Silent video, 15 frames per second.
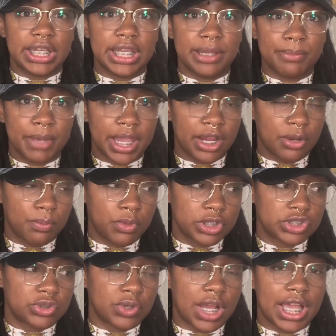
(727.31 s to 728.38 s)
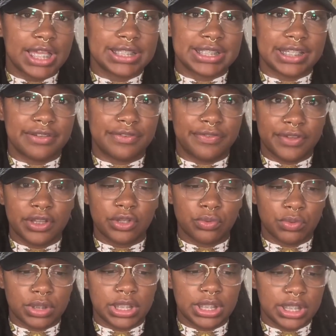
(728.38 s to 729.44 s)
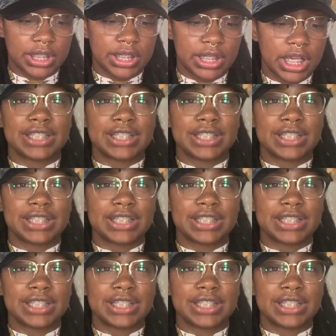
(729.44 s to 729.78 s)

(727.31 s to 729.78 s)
keep my hair moisturized and feeling really good.